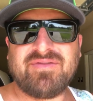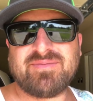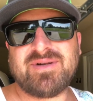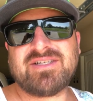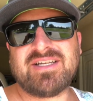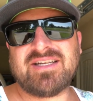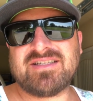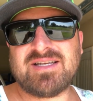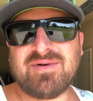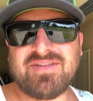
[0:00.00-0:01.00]
especially
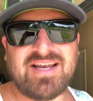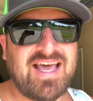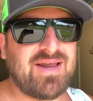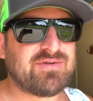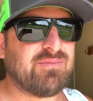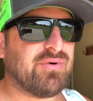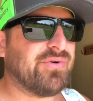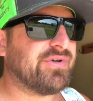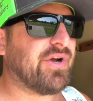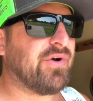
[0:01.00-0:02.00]
some of it that I had was
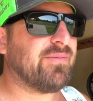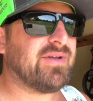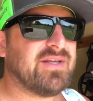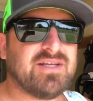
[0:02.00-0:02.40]
brood comb.